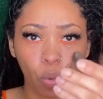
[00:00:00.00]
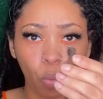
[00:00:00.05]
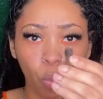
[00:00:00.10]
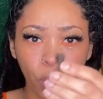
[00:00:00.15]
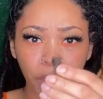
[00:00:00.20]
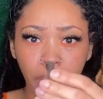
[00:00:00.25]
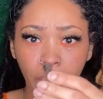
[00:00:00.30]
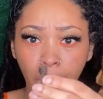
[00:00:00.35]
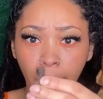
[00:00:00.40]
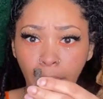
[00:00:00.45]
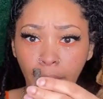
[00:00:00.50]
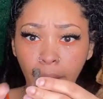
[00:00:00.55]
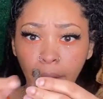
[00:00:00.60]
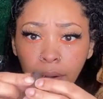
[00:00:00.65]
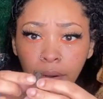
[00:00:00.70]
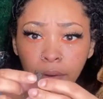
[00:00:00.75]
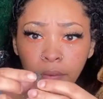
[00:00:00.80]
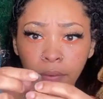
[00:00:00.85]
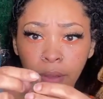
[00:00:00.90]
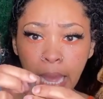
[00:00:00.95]

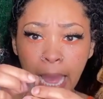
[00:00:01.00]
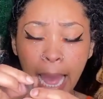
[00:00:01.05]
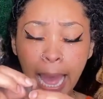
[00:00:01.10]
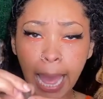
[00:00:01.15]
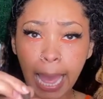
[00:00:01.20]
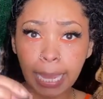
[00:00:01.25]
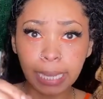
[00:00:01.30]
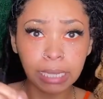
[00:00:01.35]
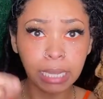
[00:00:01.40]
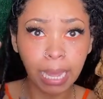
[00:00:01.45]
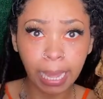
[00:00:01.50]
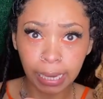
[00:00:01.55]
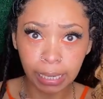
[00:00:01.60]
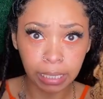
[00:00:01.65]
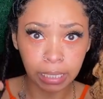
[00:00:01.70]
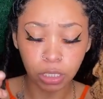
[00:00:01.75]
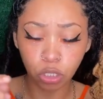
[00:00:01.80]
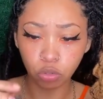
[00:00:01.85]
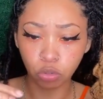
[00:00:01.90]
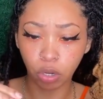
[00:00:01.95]
where I cut
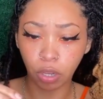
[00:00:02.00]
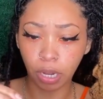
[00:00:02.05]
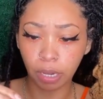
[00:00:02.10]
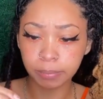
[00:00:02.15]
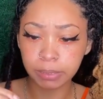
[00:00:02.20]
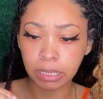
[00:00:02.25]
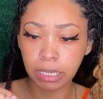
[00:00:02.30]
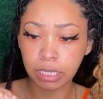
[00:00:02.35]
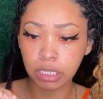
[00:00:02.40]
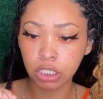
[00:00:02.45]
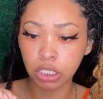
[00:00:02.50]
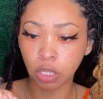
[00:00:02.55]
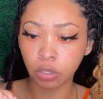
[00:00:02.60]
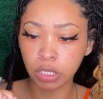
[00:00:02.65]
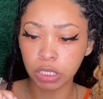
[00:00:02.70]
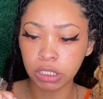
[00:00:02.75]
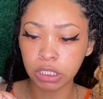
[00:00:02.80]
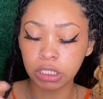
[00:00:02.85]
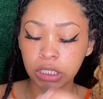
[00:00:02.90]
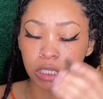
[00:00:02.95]
it, you know what I'm saying? So
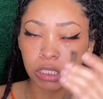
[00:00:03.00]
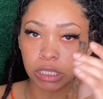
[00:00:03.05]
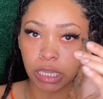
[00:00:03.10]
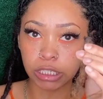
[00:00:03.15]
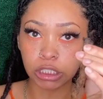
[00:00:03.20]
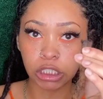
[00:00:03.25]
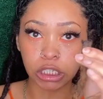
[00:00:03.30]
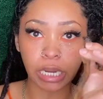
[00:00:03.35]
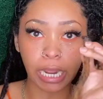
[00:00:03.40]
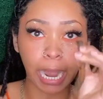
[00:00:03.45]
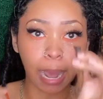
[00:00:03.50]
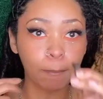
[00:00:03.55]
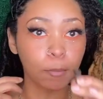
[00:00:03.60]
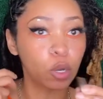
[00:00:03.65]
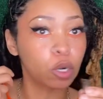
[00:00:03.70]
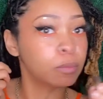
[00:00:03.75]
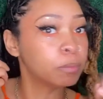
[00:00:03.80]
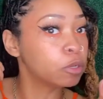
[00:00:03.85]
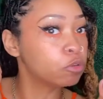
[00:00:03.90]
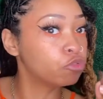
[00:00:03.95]
this is the section that I'm
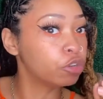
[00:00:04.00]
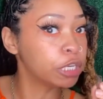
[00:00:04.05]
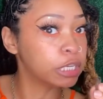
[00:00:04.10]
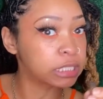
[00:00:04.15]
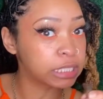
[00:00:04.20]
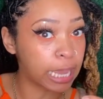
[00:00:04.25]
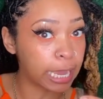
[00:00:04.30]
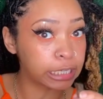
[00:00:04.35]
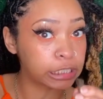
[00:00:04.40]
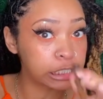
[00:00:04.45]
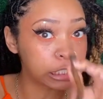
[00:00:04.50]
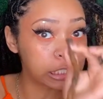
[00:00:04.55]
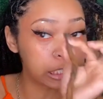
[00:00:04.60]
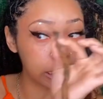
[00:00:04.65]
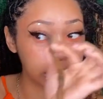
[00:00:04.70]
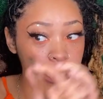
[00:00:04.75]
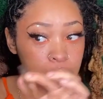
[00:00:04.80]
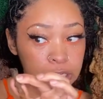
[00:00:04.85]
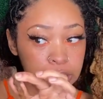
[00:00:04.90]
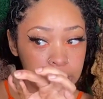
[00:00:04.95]
gonna be reattaching
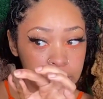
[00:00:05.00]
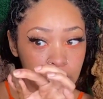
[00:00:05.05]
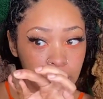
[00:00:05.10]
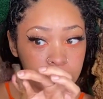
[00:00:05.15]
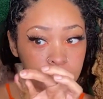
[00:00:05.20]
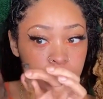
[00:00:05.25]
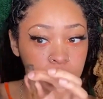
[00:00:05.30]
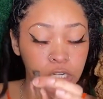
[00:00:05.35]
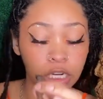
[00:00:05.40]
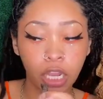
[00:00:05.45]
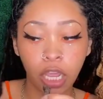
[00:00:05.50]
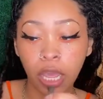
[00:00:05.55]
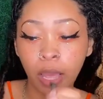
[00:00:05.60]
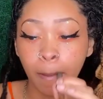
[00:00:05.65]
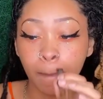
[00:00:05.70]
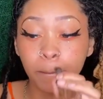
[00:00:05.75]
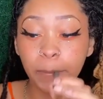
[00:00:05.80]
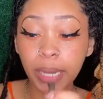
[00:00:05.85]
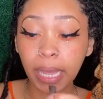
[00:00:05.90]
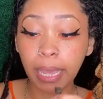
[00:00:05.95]
to this section.
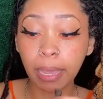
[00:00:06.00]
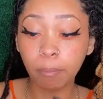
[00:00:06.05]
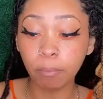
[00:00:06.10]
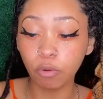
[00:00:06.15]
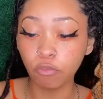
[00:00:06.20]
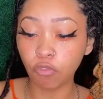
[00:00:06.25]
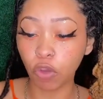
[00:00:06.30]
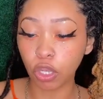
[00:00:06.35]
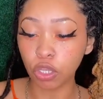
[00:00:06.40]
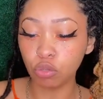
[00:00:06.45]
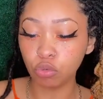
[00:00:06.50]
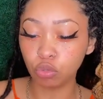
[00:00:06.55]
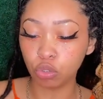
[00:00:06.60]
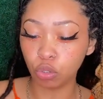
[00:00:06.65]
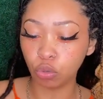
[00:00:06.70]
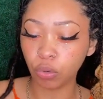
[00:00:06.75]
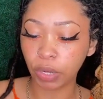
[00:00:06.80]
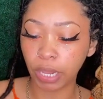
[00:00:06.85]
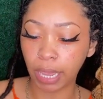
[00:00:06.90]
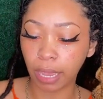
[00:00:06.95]
But before you
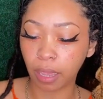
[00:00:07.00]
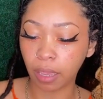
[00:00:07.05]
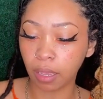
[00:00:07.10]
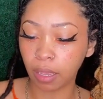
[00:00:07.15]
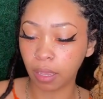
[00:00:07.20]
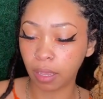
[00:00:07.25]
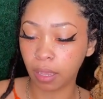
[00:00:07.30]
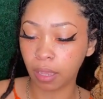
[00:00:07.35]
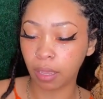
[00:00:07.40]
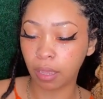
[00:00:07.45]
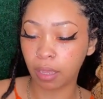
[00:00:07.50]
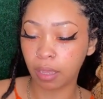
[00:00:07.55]
do that,